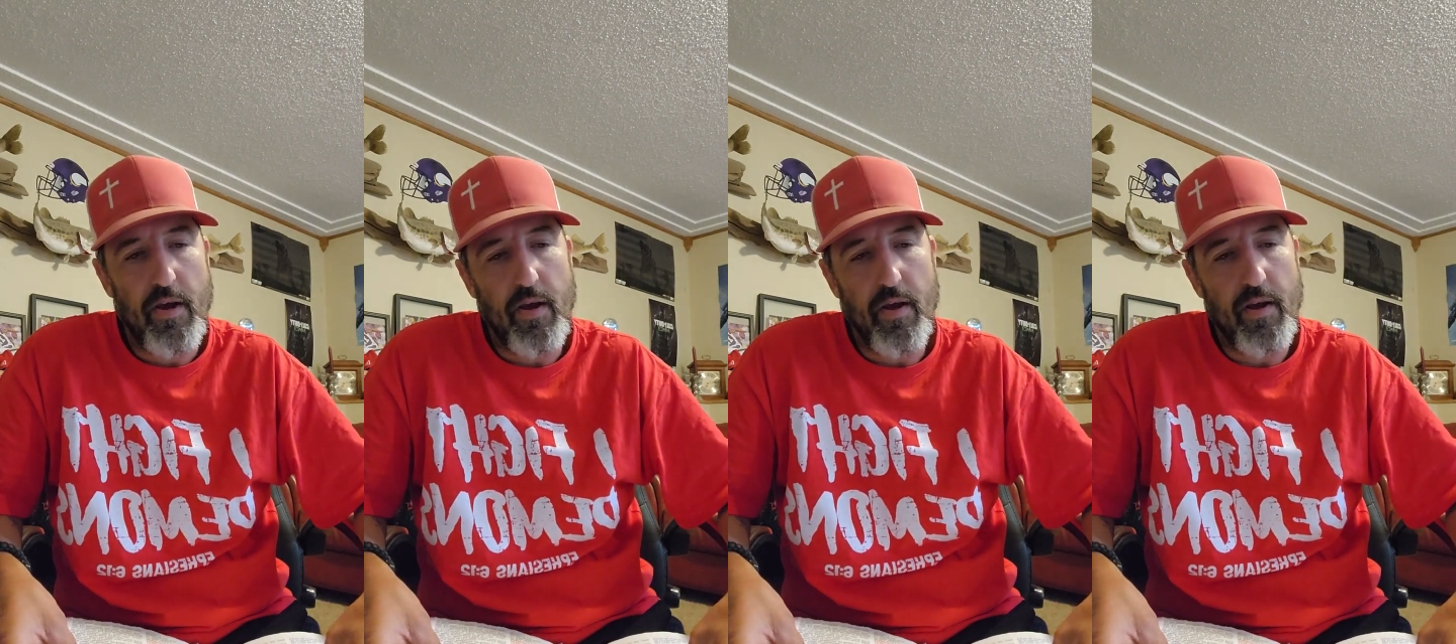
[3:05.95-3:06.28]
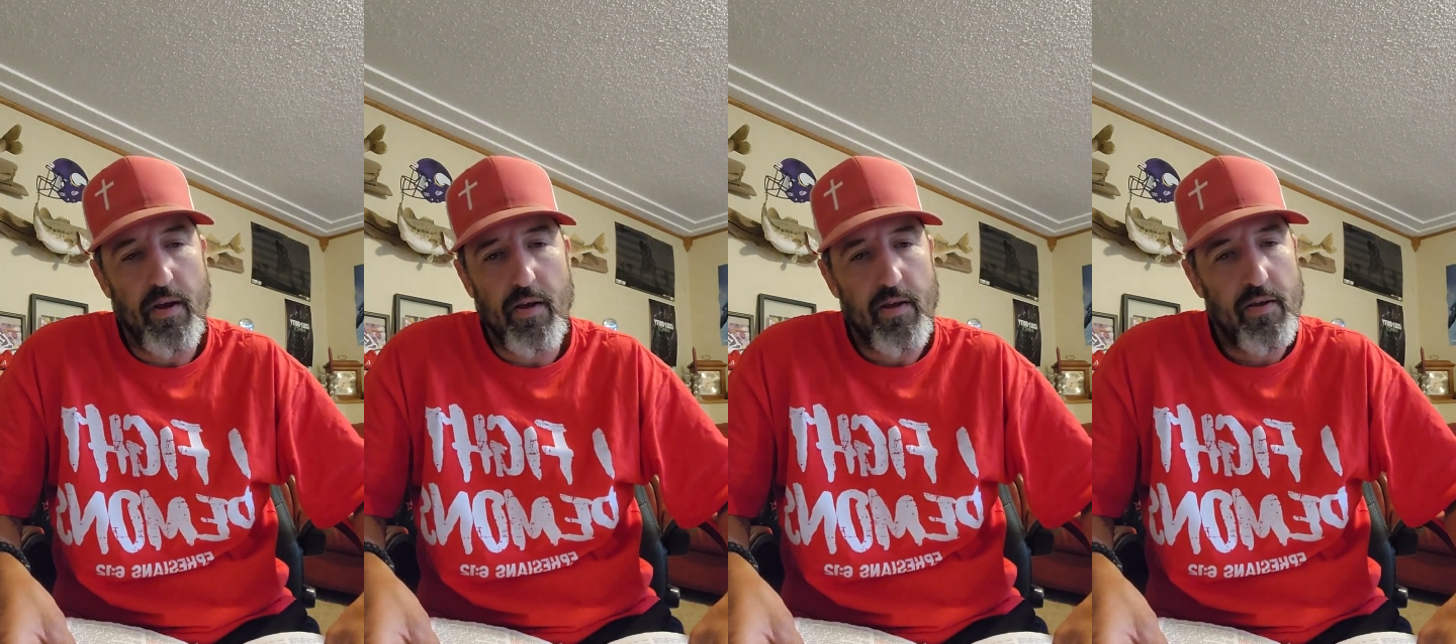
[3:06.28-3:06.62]

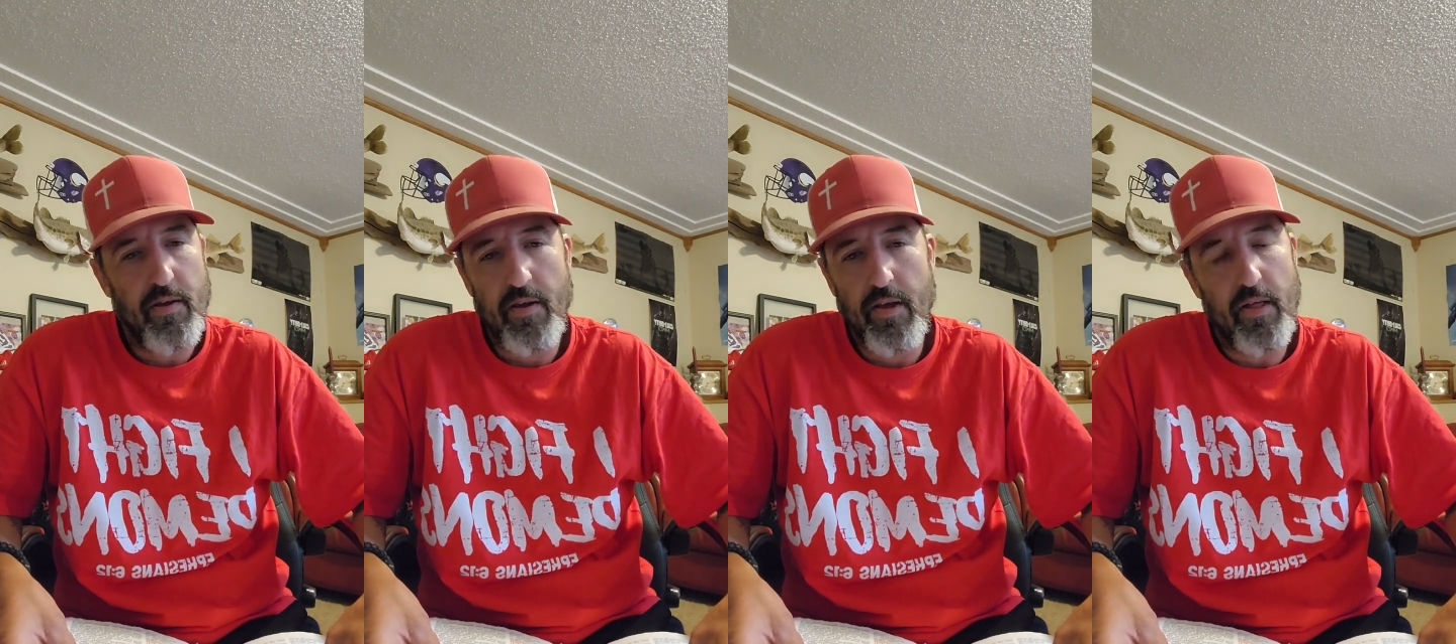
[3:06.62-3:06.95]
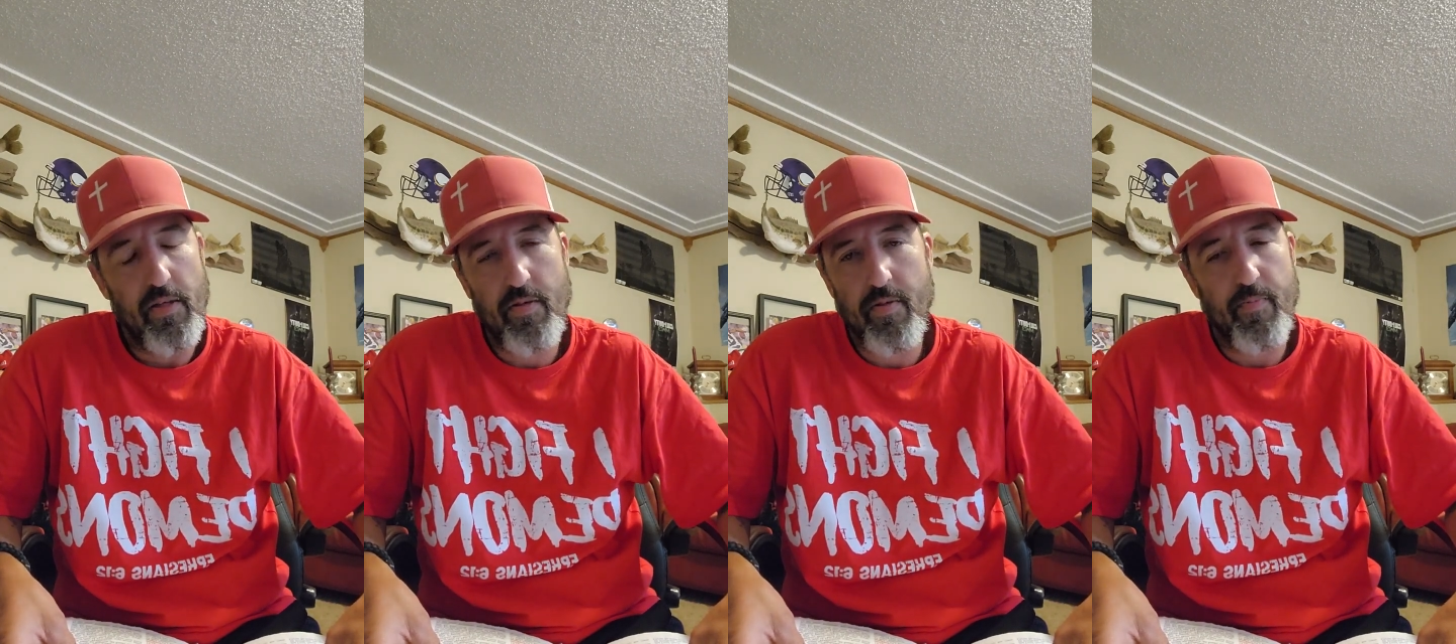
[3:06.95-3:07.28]
I,
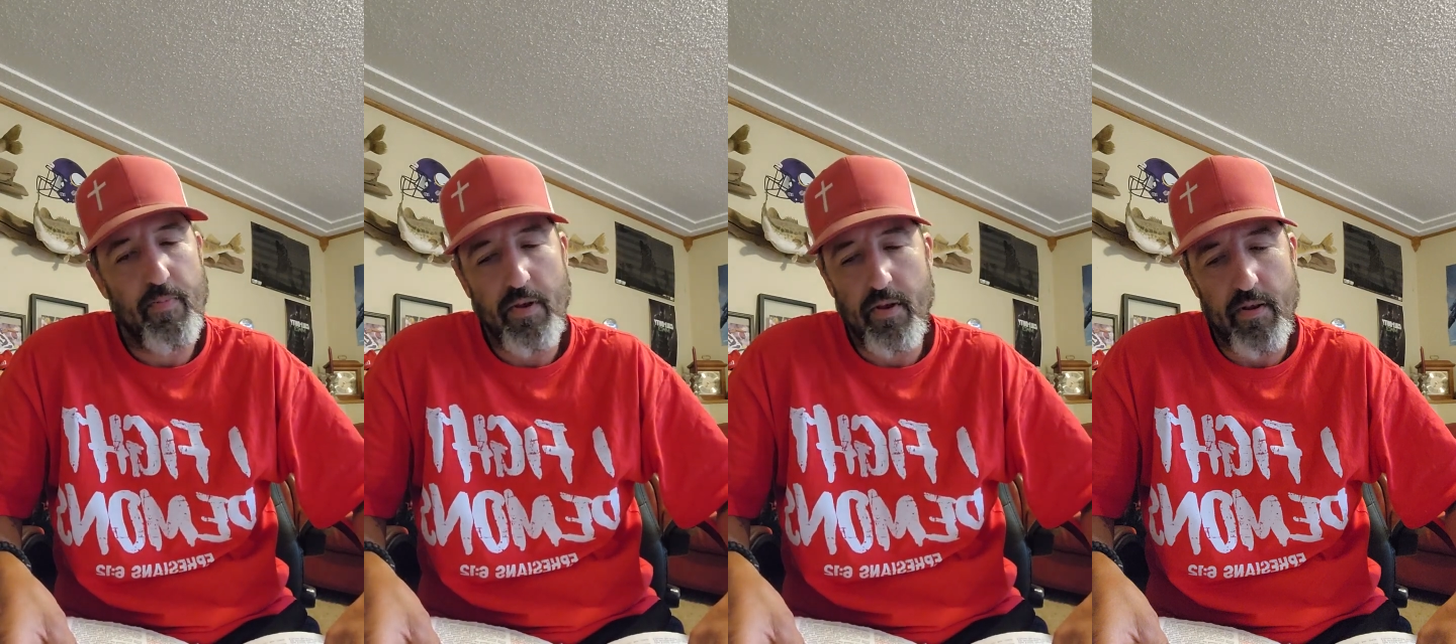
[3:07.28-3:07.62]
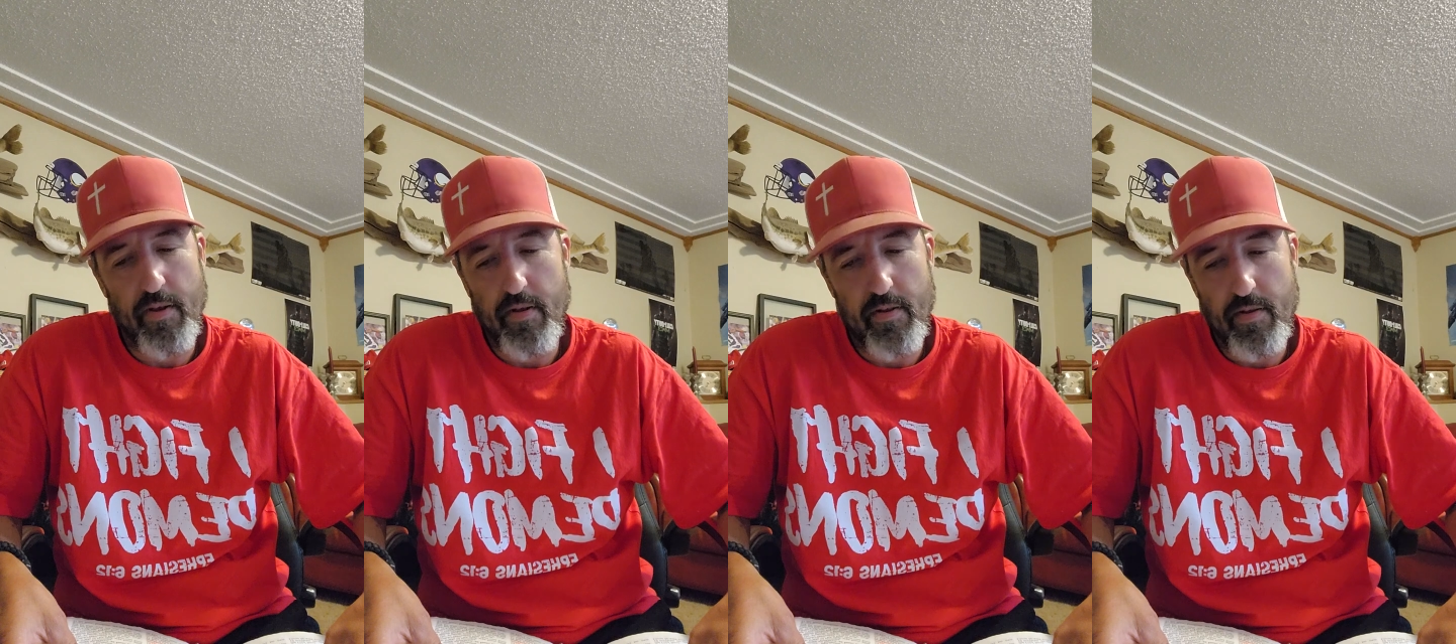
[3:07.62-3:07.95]
he's
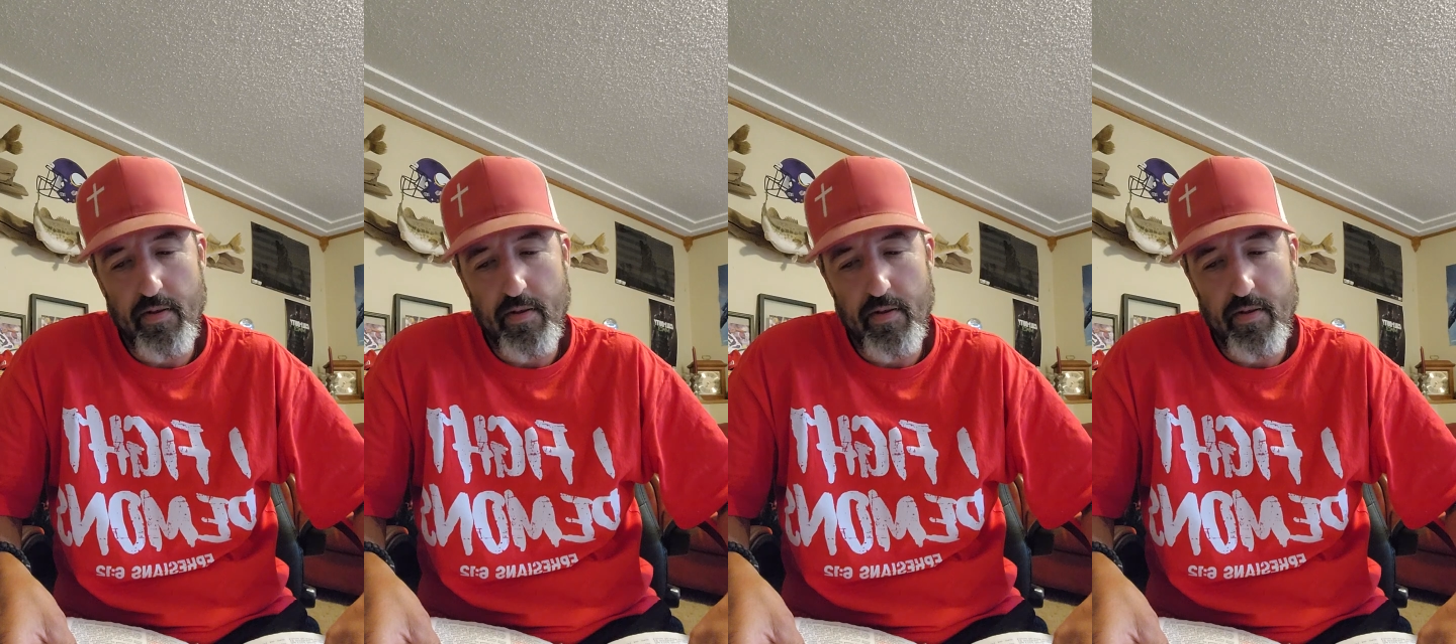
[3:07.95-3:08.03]
been